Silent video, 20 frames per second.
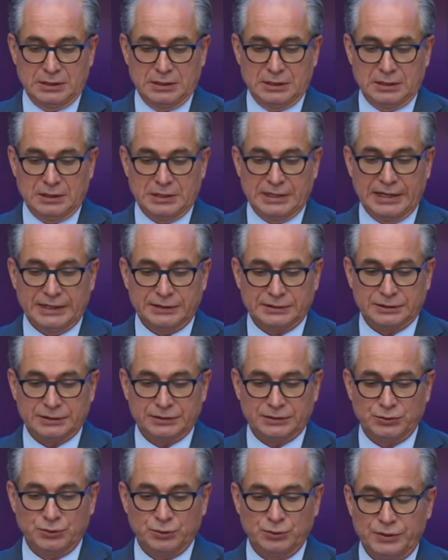a letter
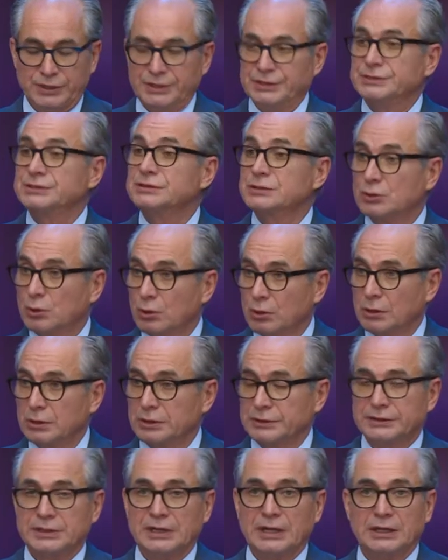to this court
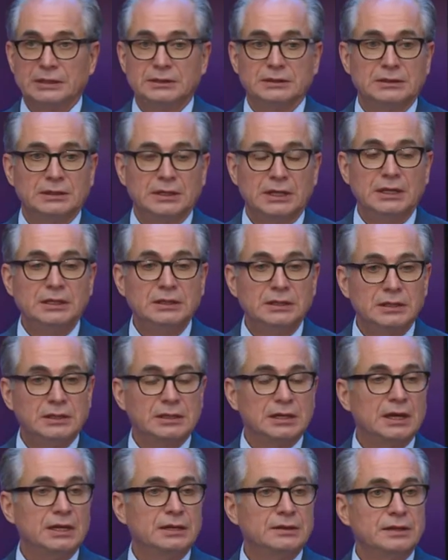and
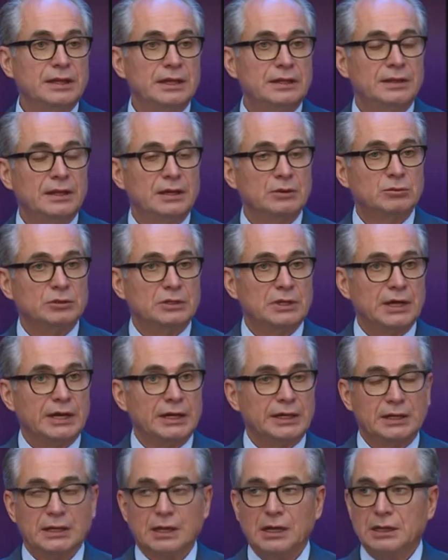indicate that they would
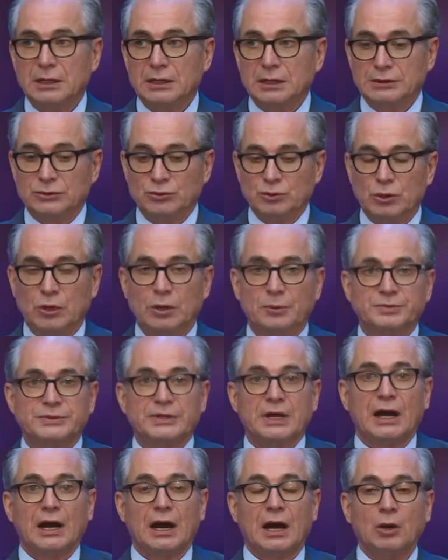like to opt
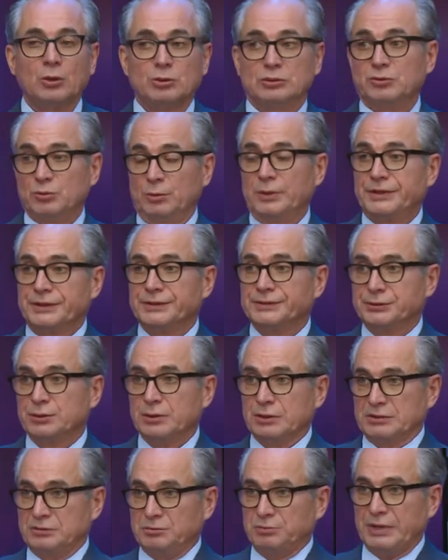out with a
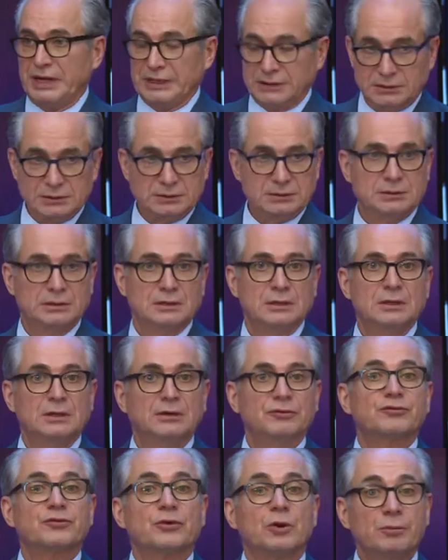certain patent
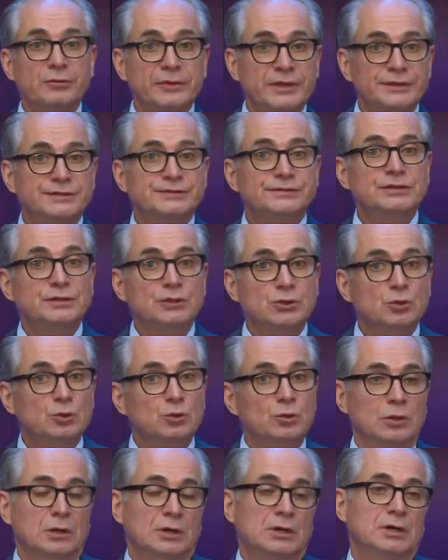from this new
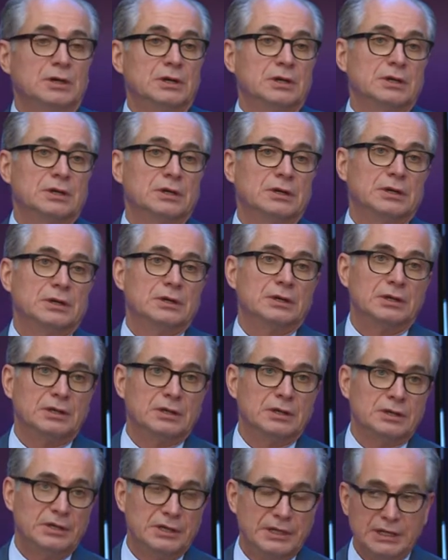
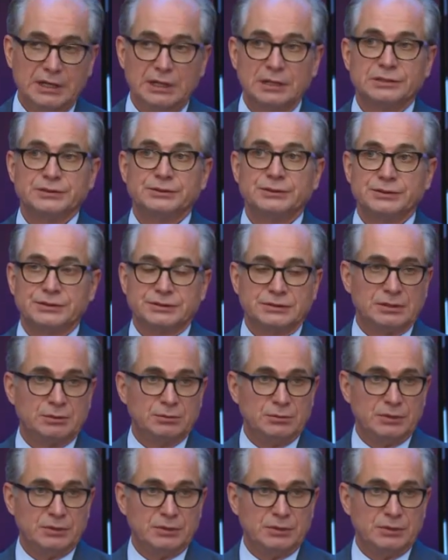legal system,